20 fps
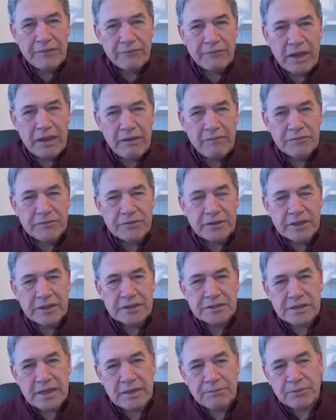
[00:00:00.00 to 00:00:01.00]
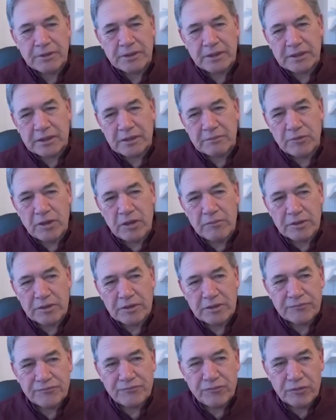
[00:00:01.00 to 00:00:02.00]
mean, everything is happening at the
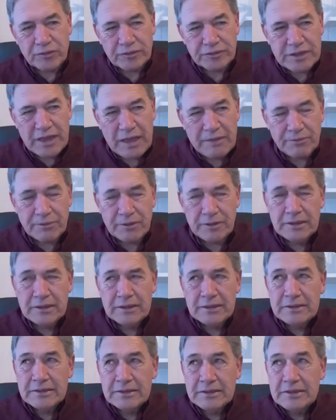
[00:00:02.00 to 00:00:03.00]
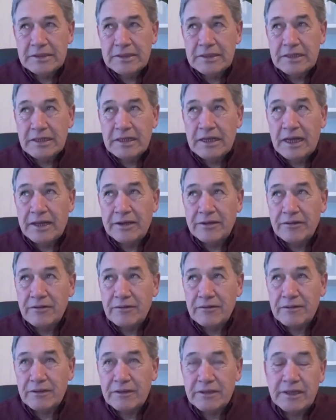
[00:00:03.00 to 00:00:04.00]
moment. for example, an
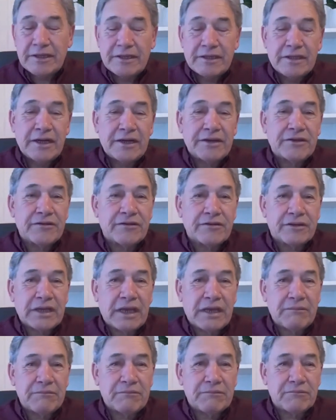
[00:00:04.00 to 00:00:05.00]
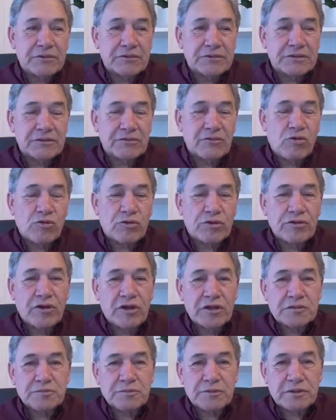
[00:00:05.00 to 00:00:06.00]
older lady I know came, was in
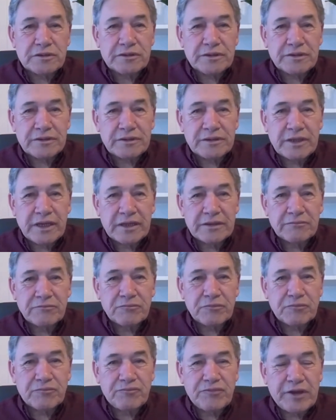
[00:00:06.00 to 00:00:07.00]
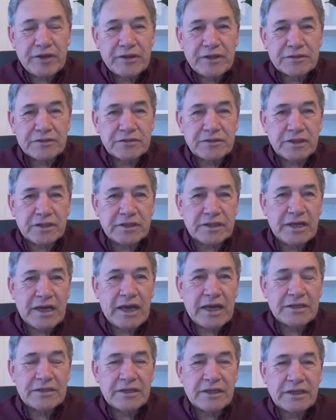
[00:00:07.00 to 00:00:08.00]
open hospital the other day and found out the
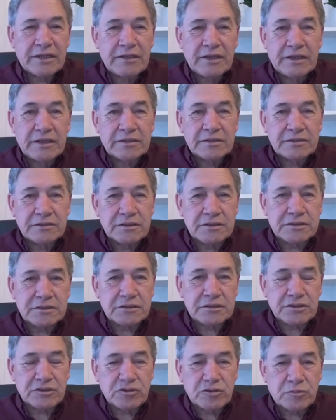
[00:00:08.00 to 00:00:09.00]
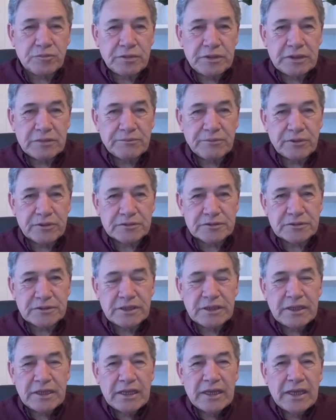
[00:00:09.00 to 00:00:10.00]
card, so this is a European
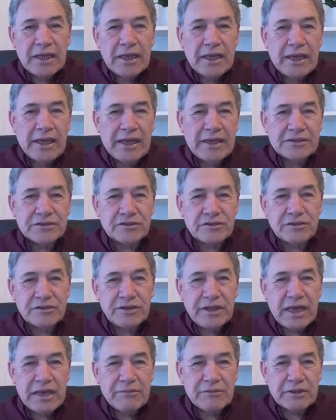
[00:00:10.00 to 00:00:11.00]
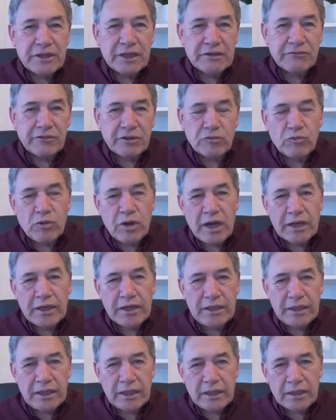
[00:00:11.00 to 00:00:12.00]
person, has her name and under it
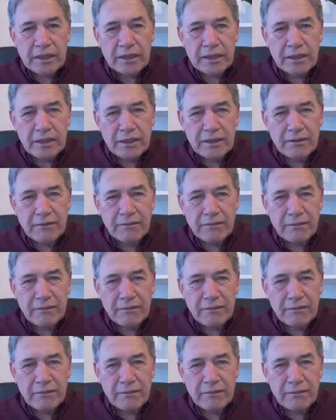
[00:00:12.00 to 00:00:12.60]
Wahine,